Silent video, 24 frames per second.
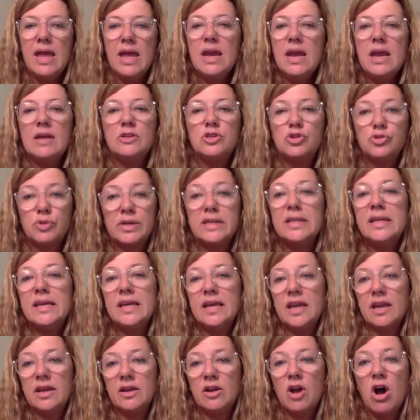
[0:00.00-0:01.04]
Drilling
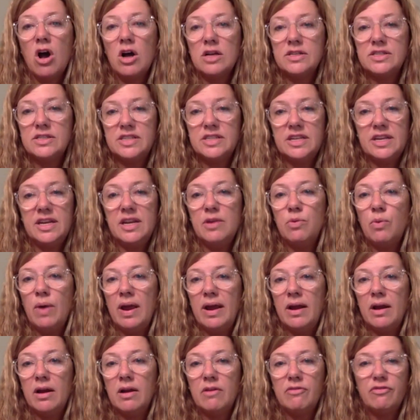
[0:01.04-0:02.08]
can cost
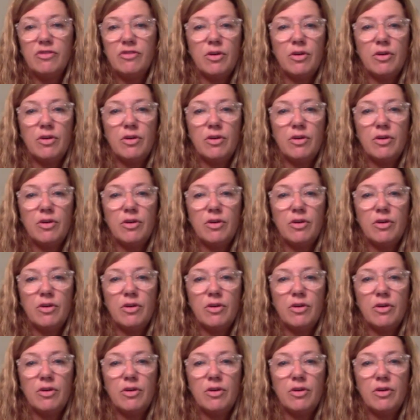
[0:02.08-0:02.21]
anywhere from